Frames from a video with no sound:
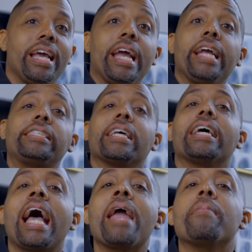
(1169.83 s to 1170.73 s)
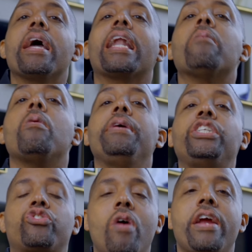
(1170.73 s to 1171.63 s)
He said, hey man, I'm gonna be
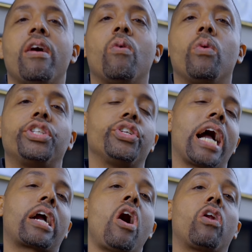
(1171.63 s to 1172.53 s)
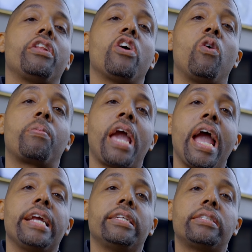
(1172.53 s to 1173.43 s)
straight up with you. I caught a dope
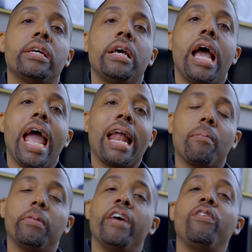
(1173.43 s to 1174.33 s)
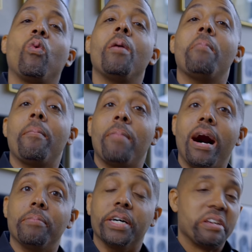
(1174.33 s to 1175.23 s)
case and I'm living with my mama.